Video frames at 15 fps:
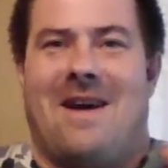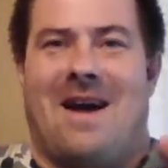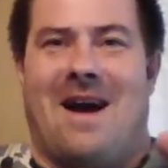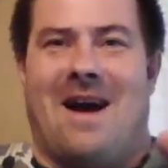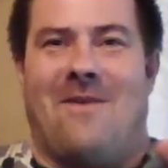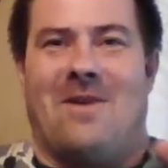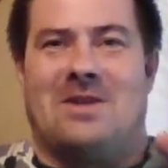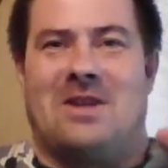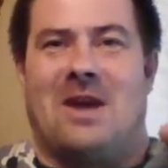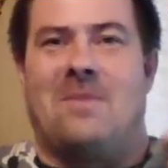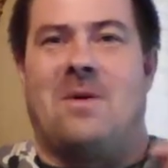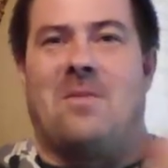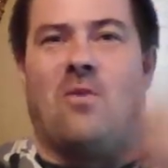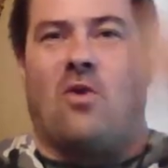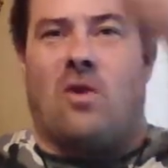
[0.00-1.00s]
went
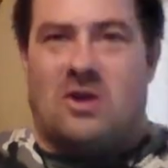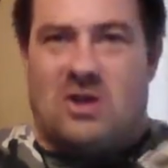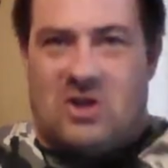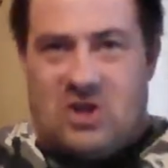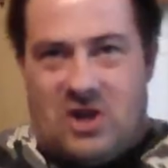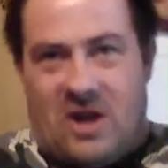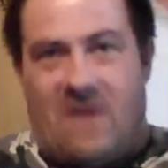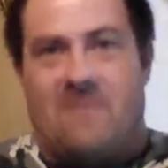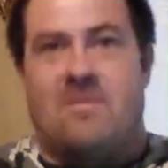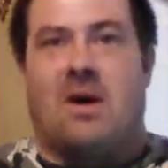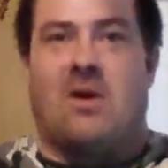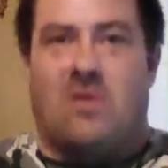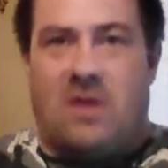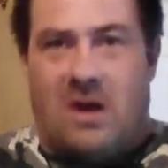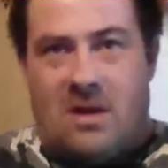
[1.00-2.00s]
Demi Moore and just shaved
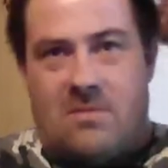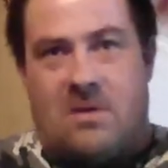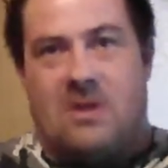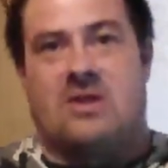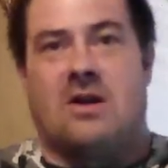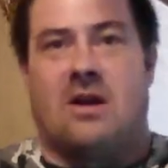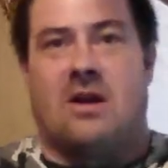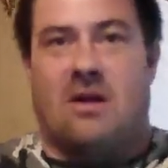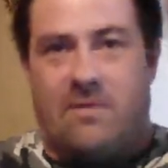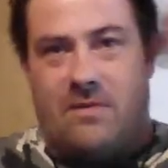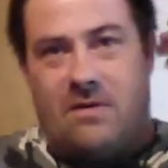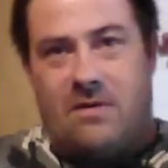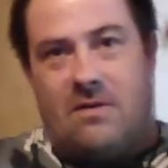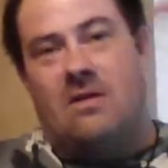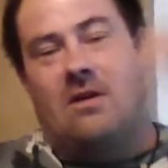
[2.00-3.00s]
my own head myself.
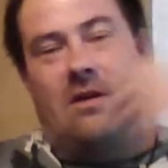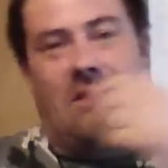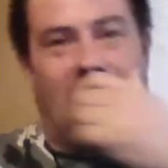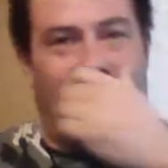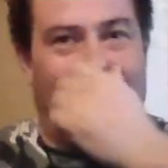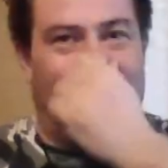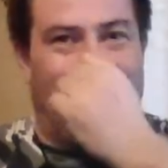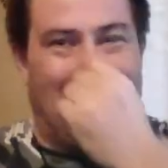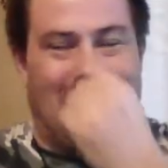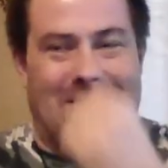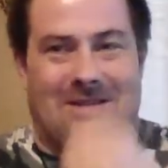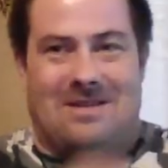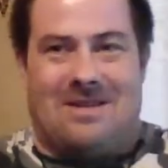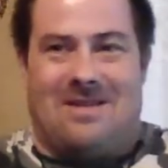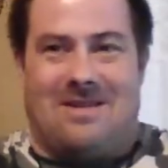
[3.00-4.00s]

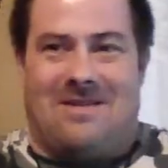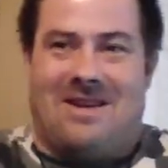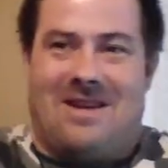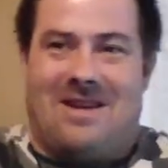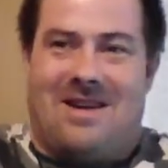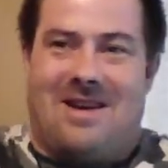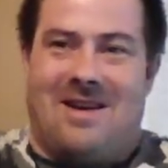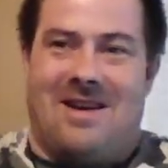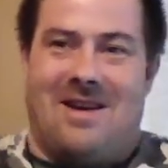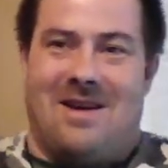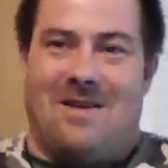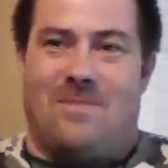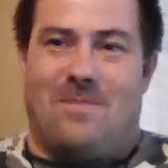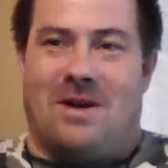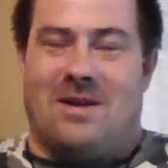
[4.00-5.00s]
So-
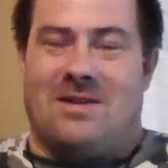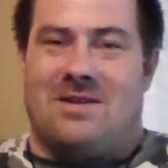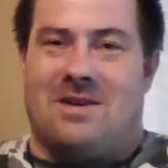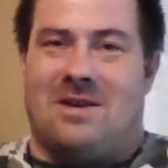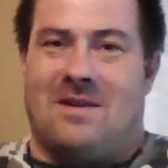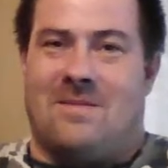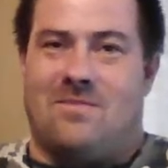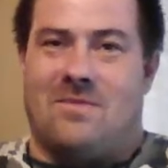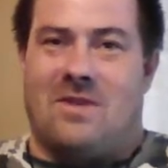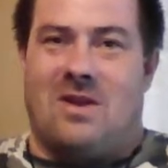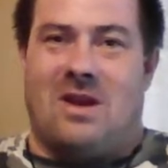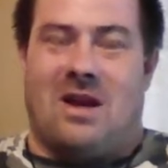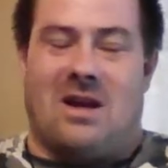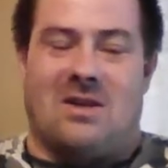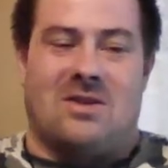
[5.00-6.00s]
but
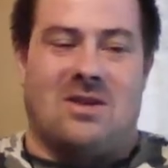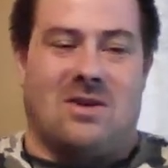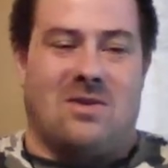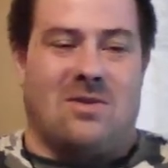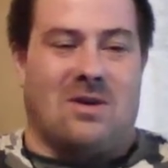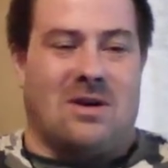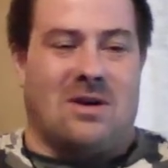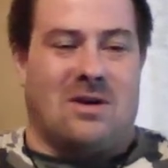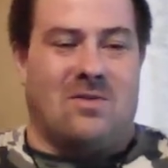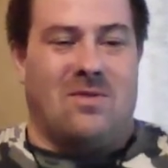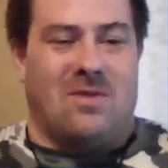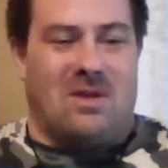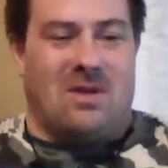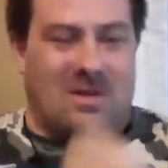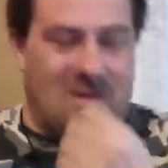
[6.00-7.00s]
yeah, so we
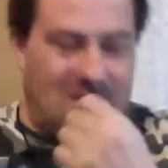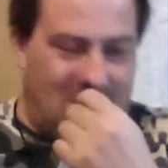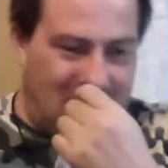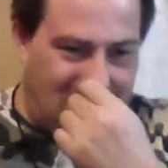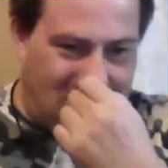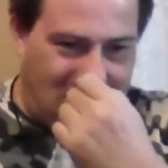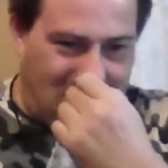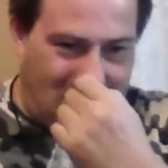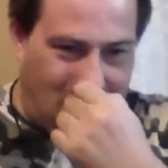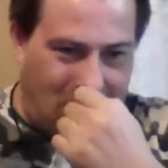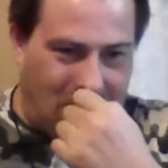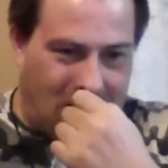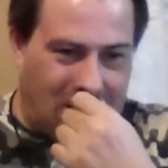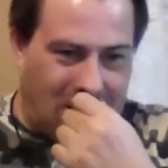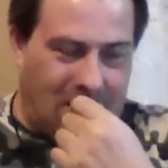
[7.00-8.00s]

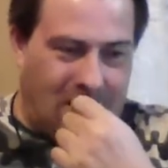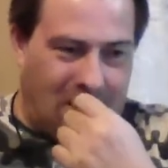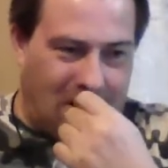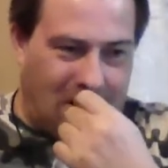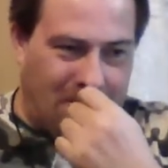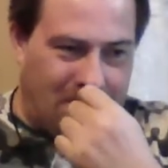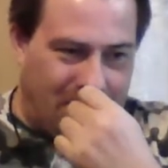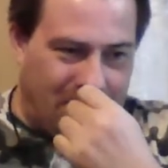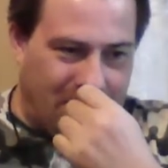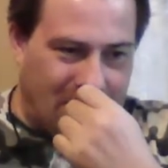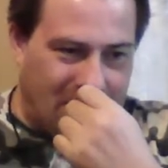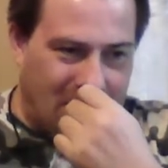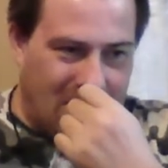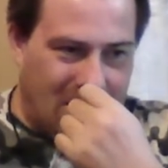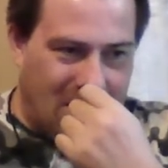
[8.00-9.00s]
went there
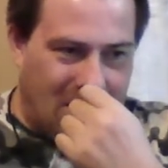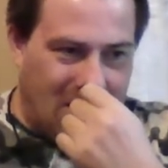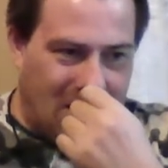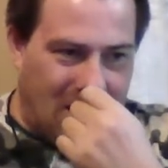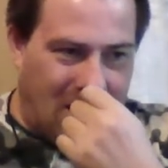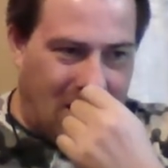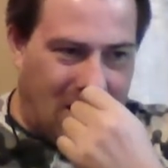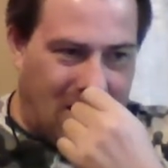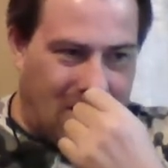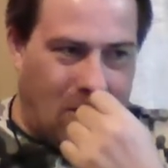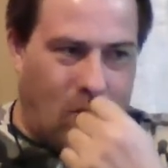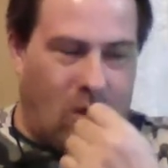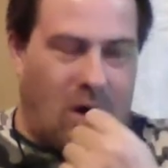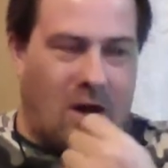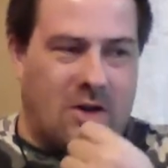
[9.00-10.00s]
and
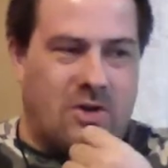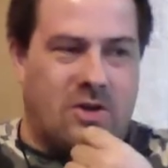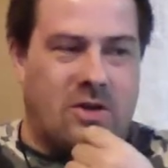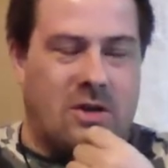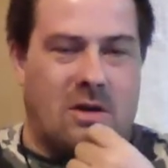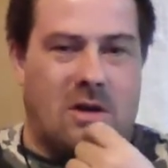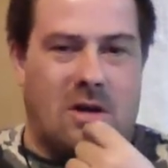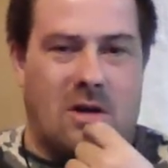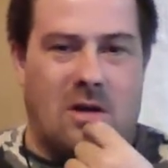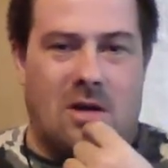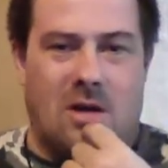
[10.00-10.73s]
watched the